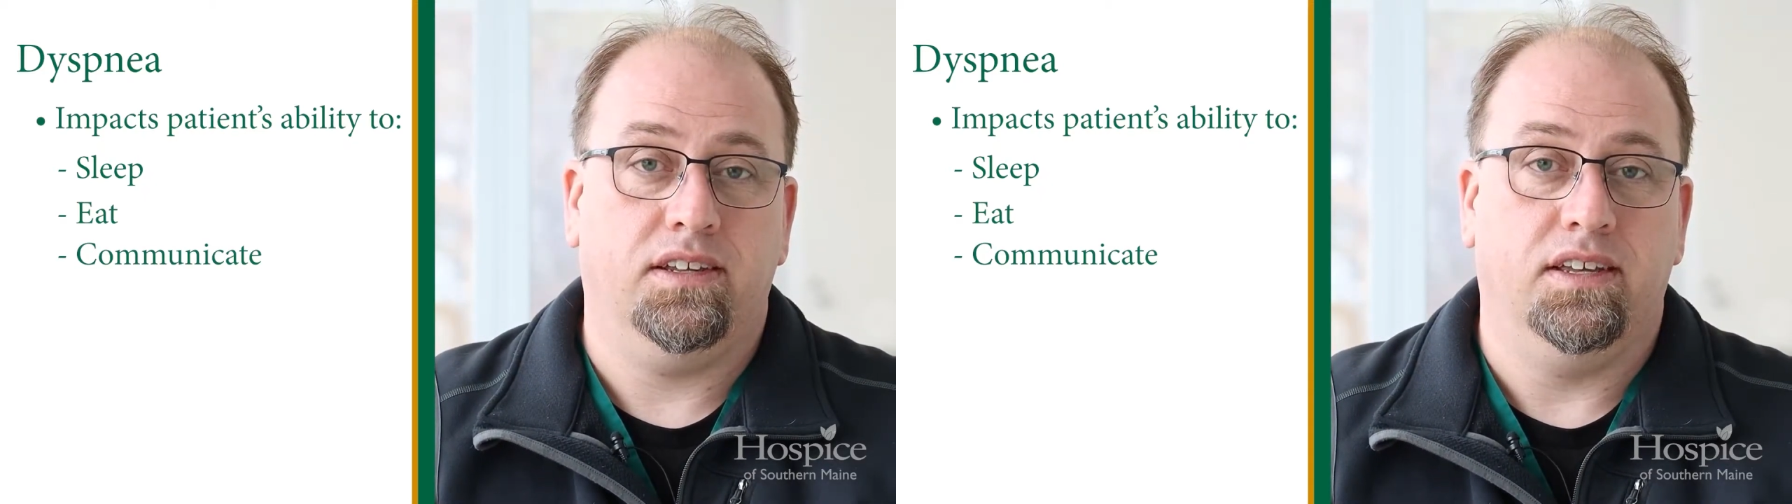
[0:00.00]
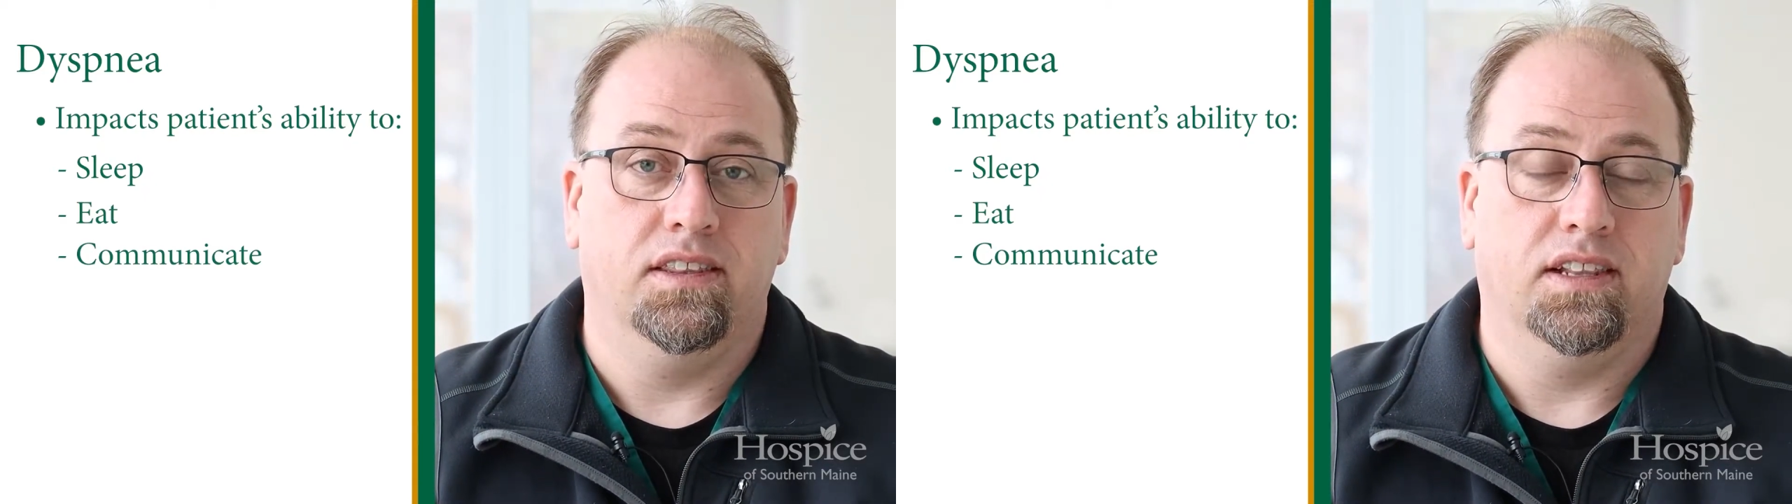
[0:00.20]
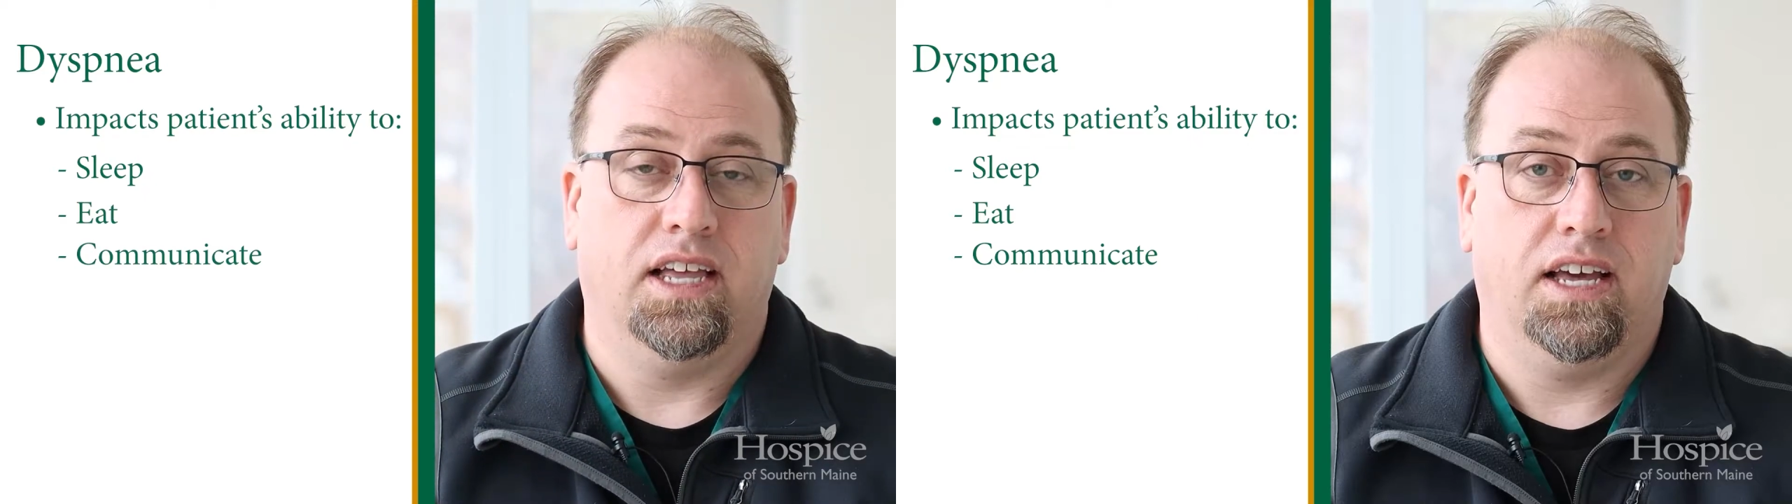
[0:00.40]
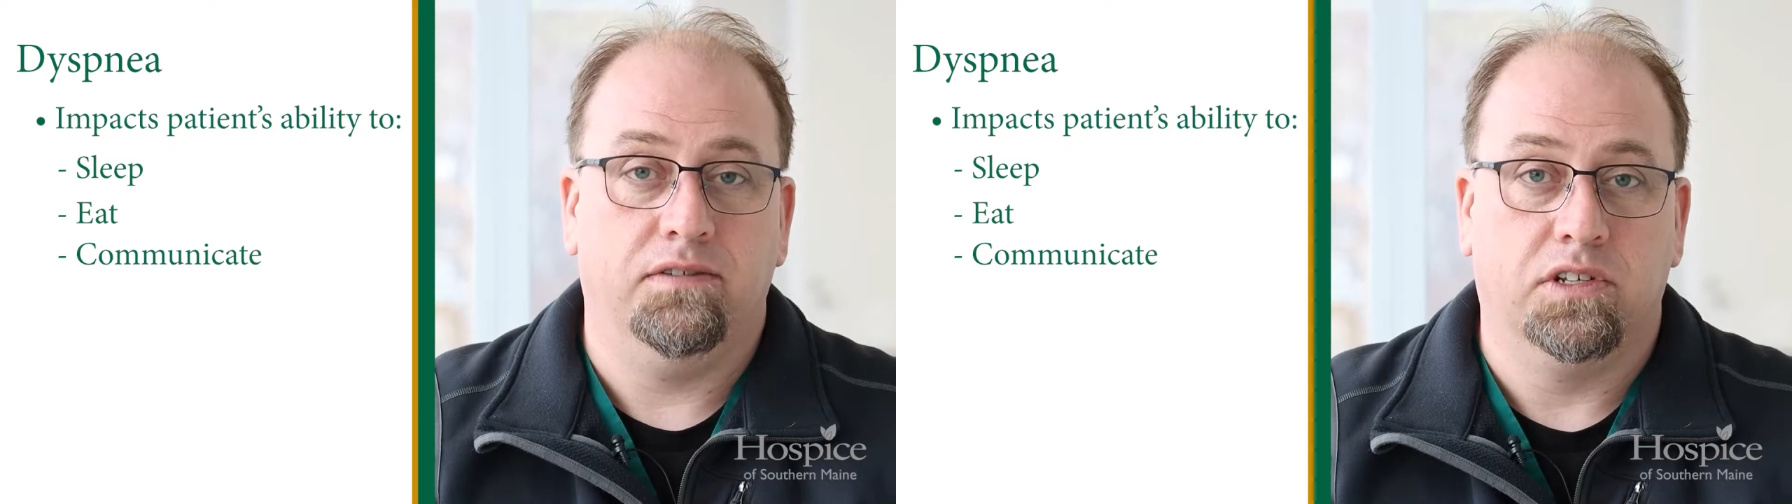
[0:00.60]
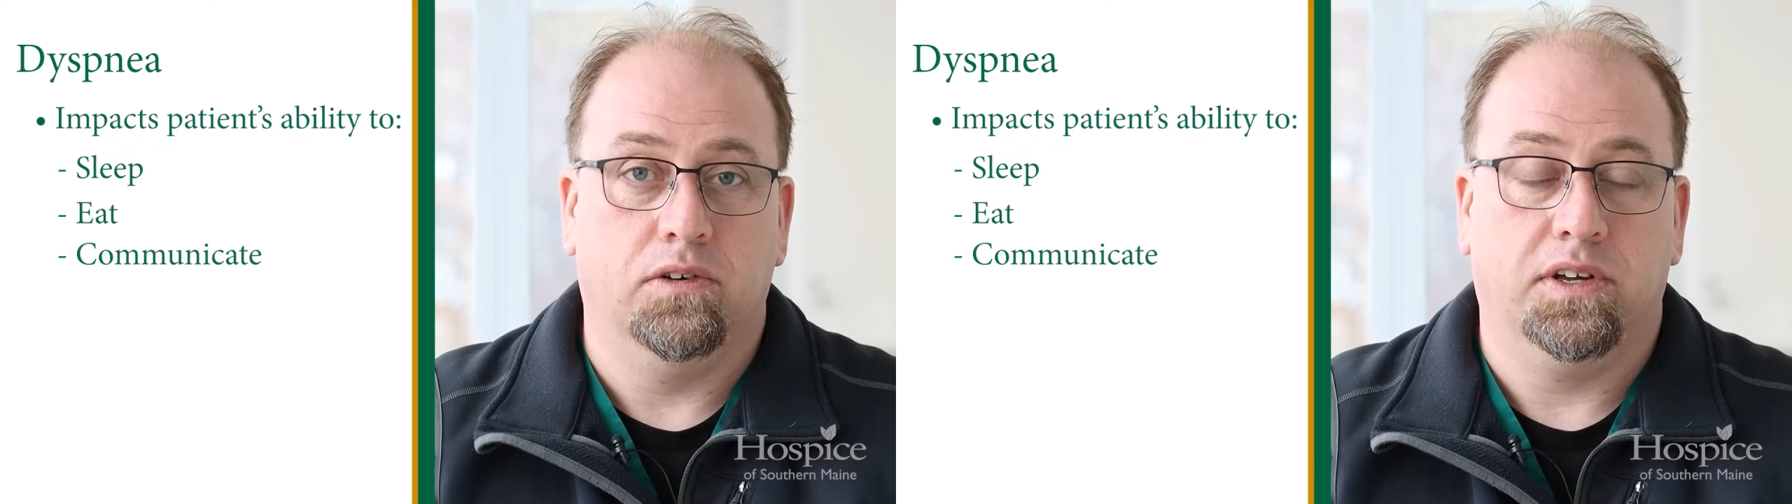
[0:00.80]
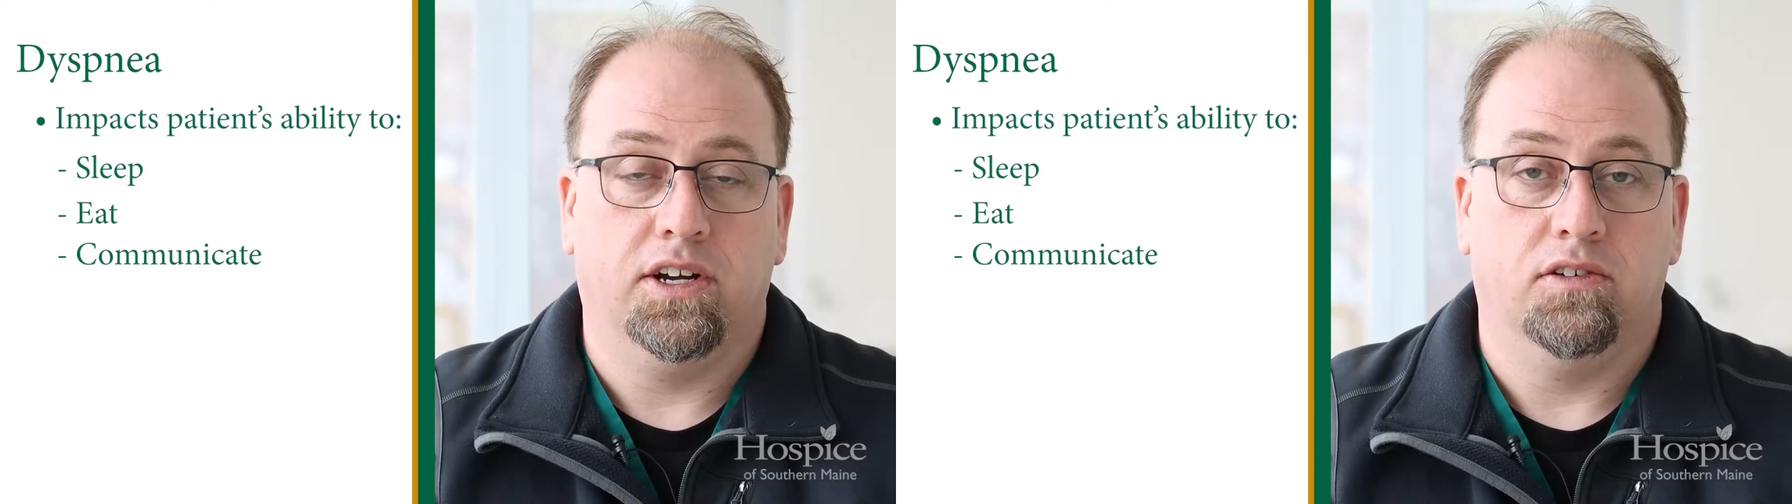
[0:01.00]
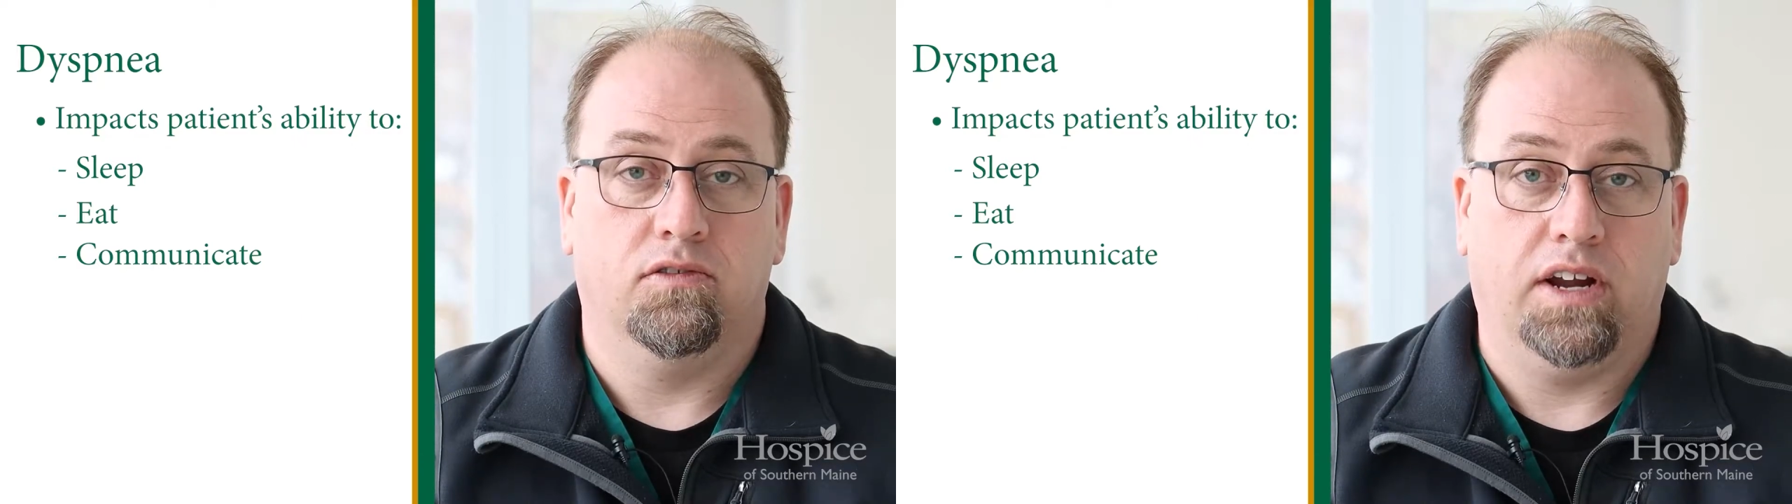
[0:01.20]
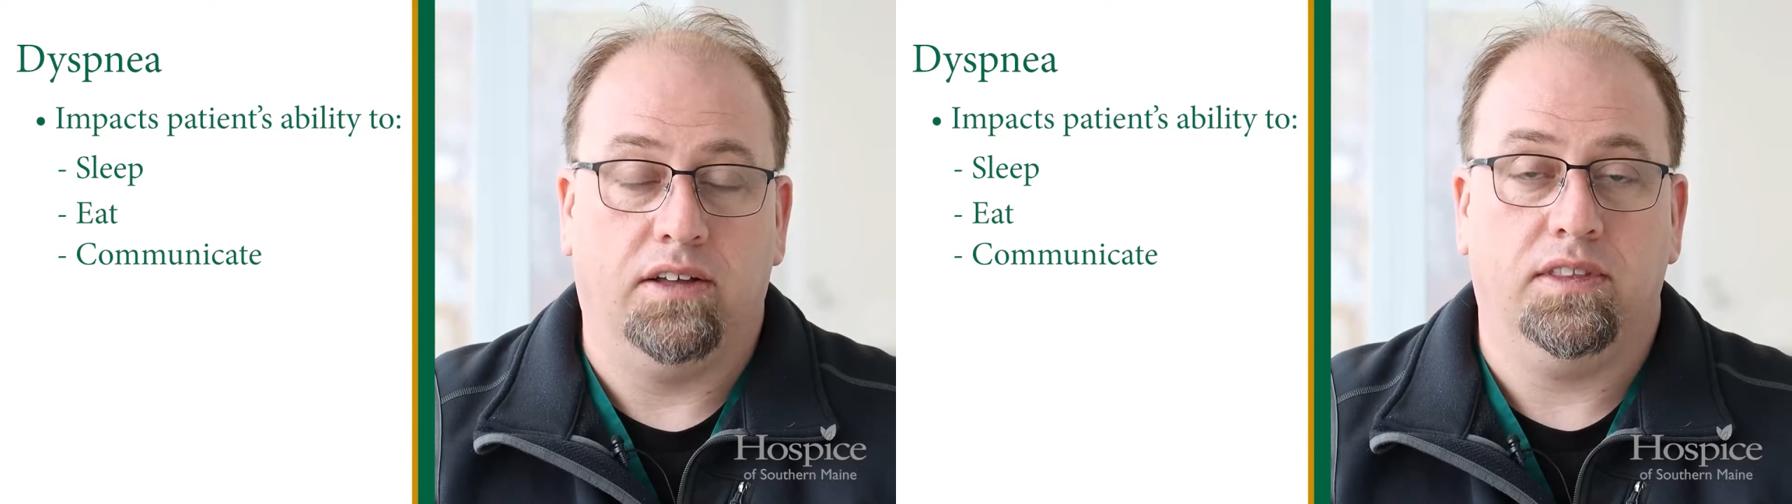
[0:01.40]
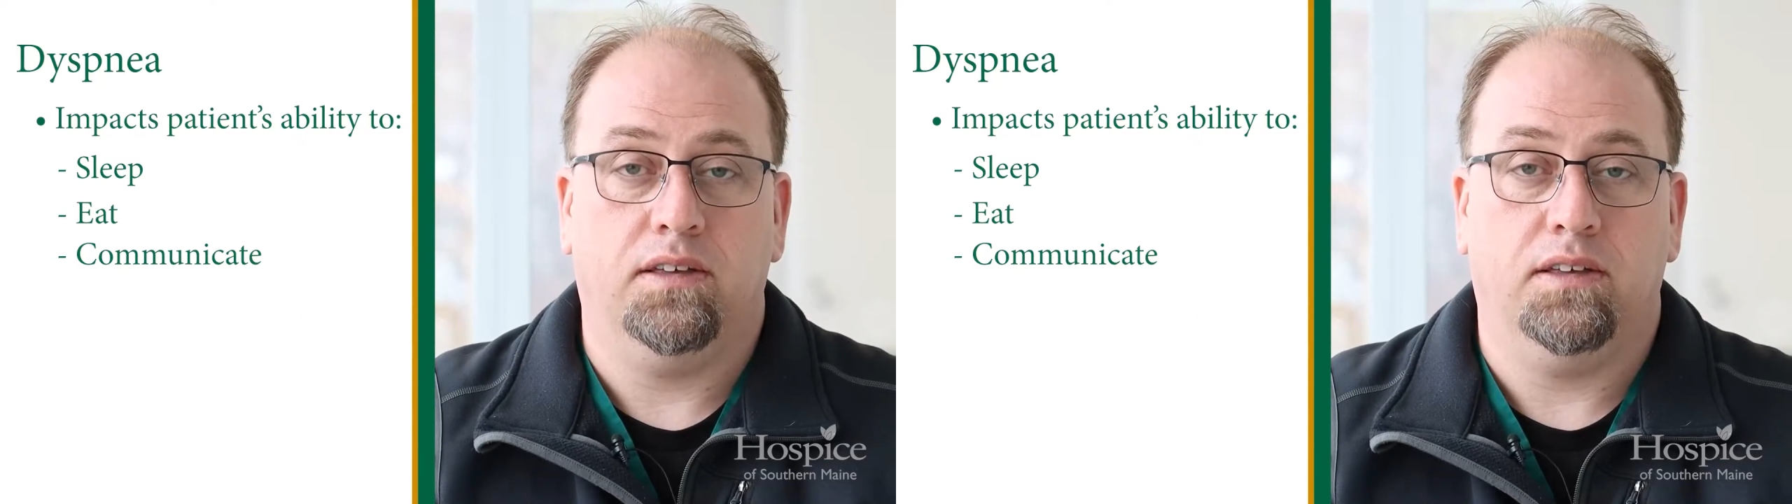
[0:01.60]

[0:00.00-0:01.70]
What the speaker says: in the lives going on around